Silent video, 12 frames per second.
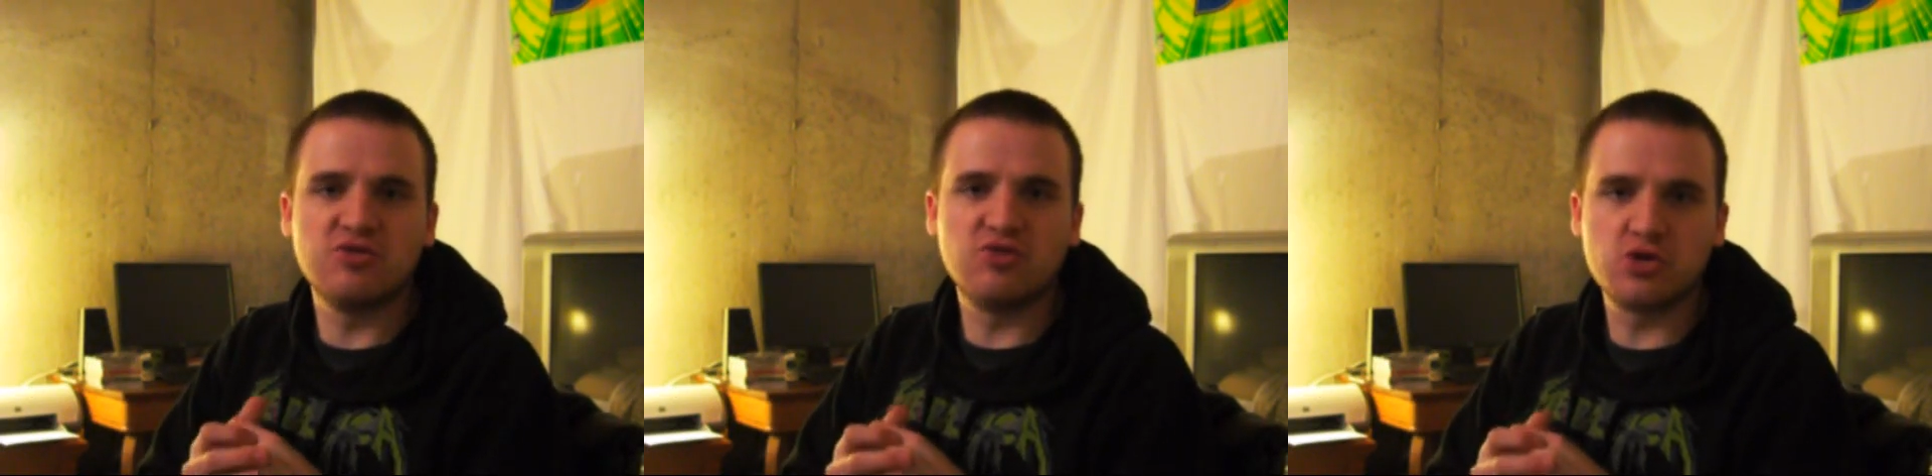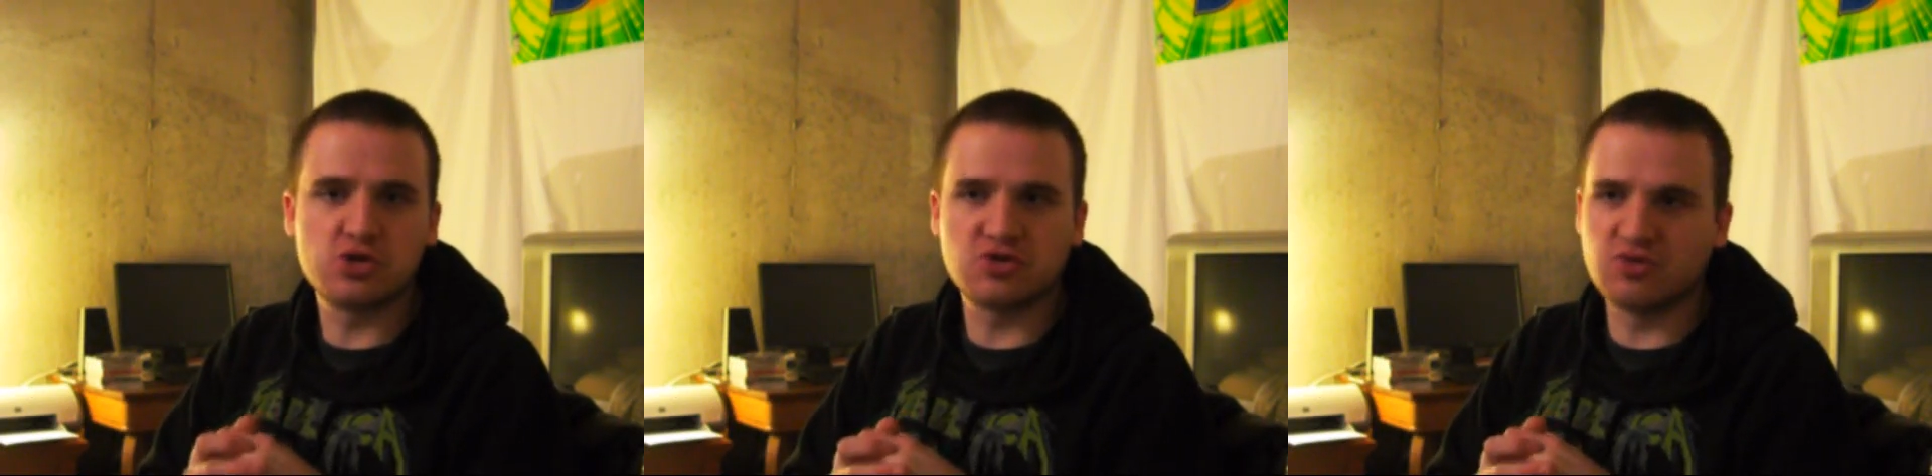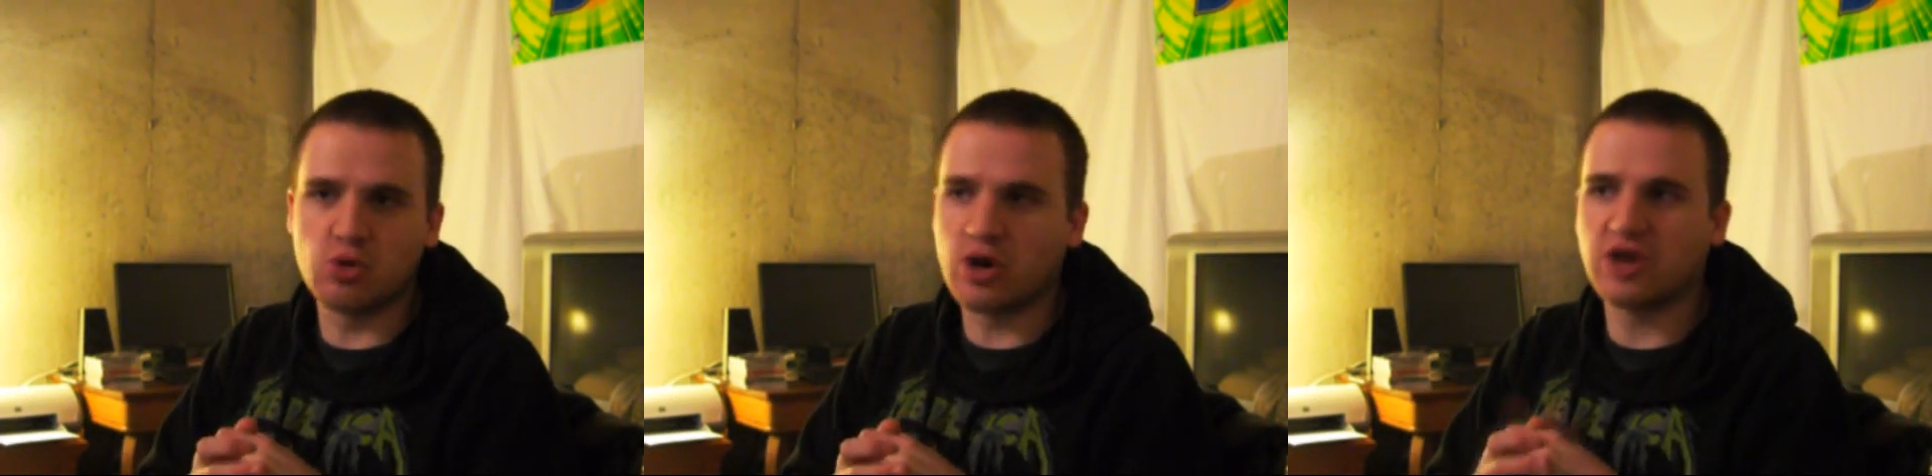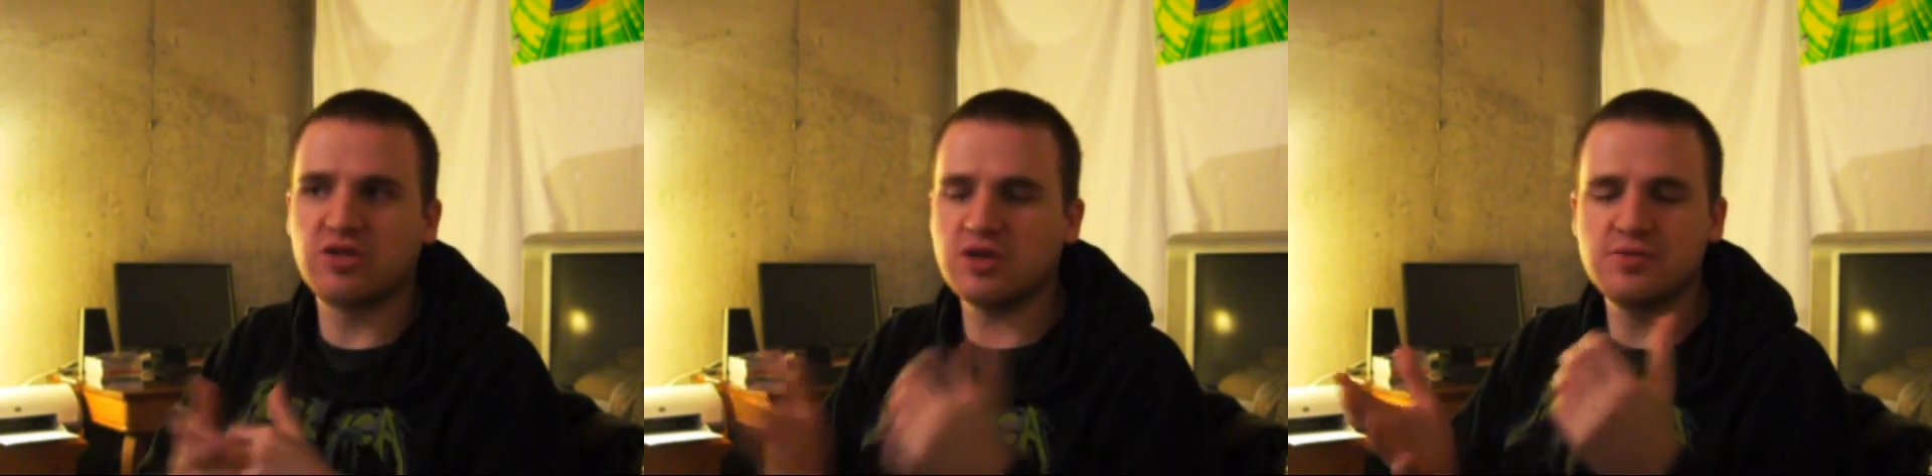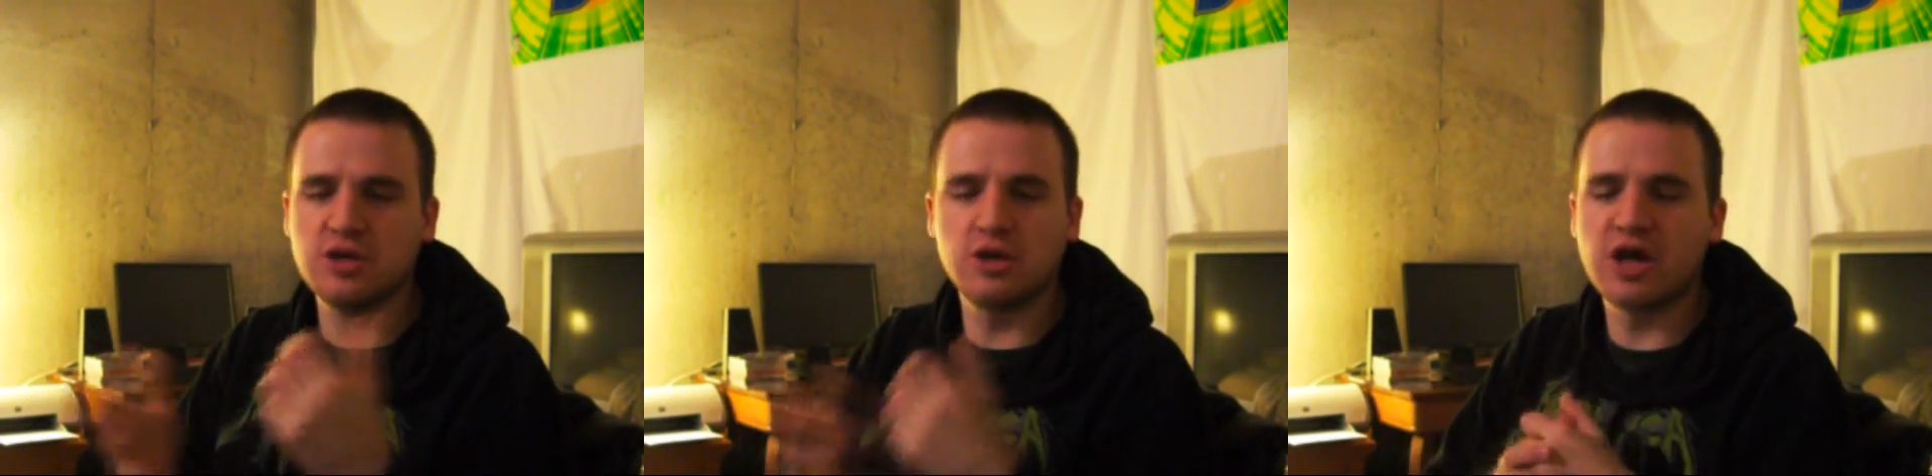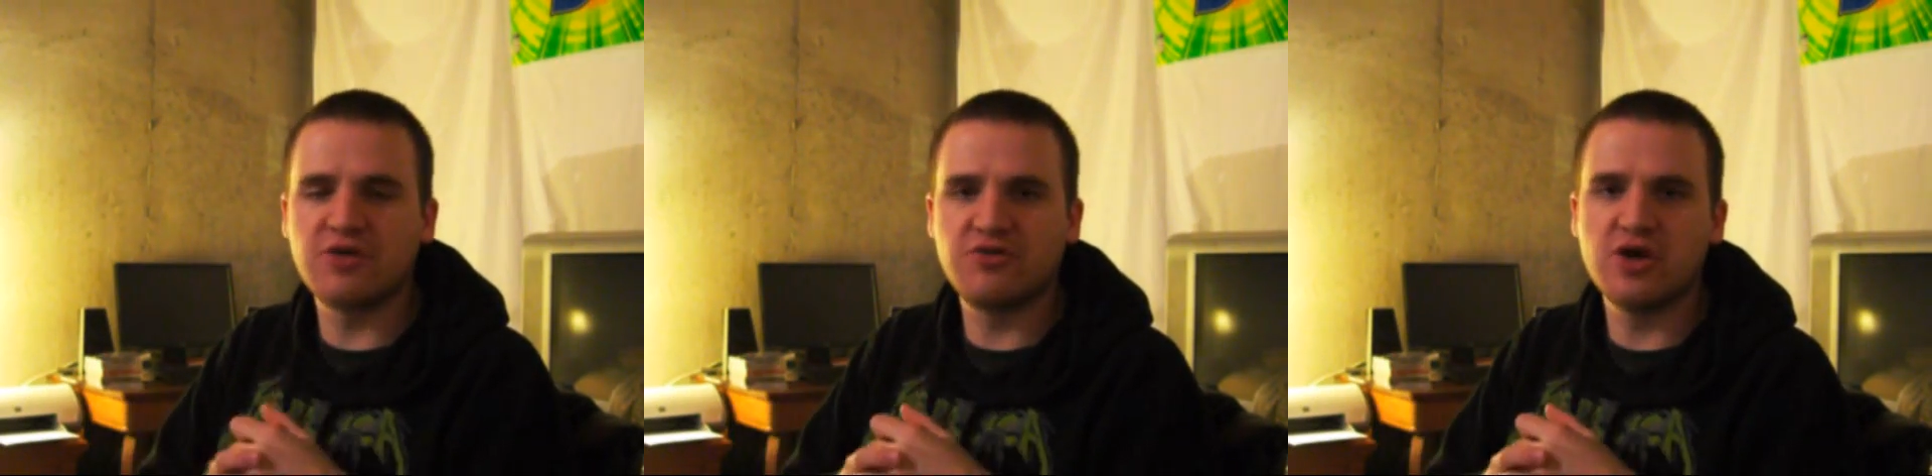do voiceover work I think it'd be a
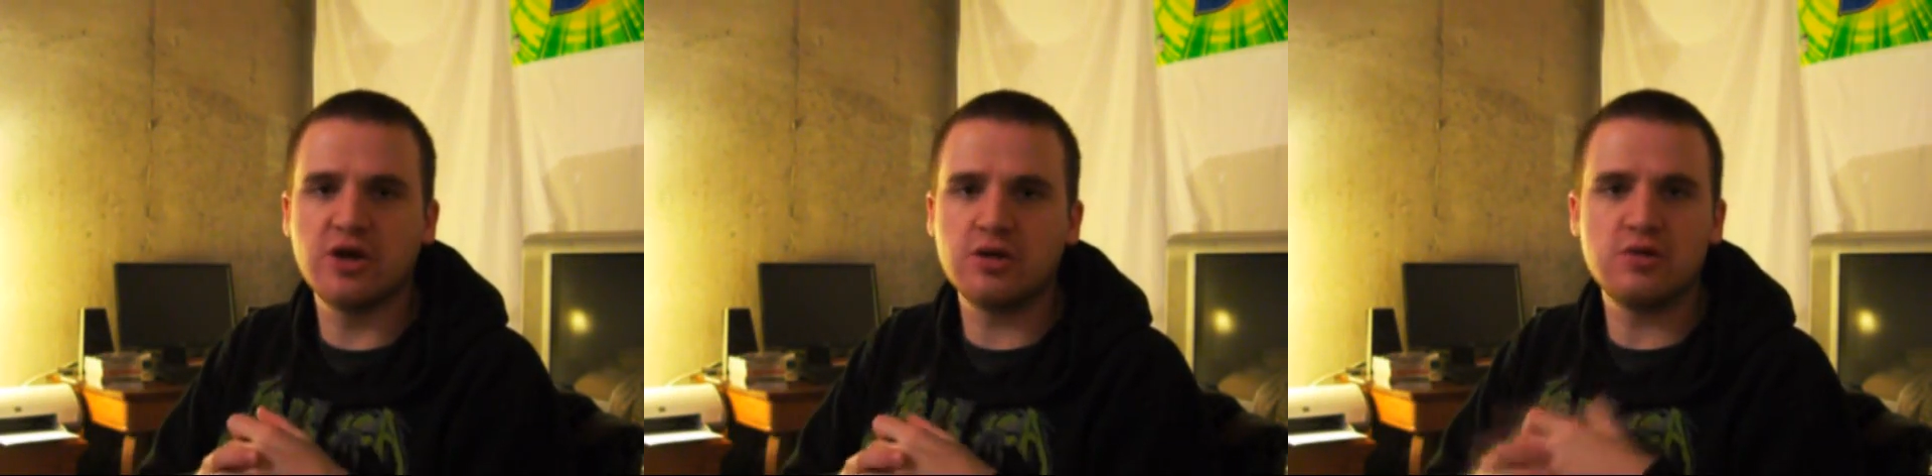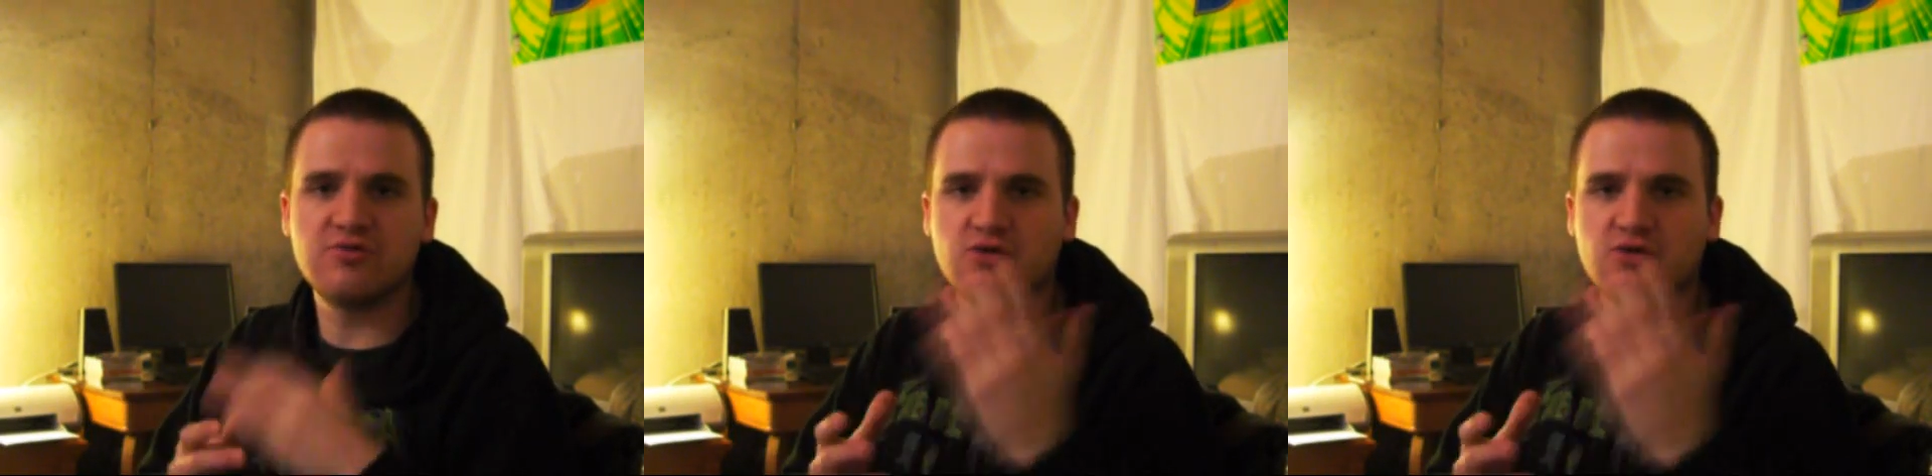lot of fun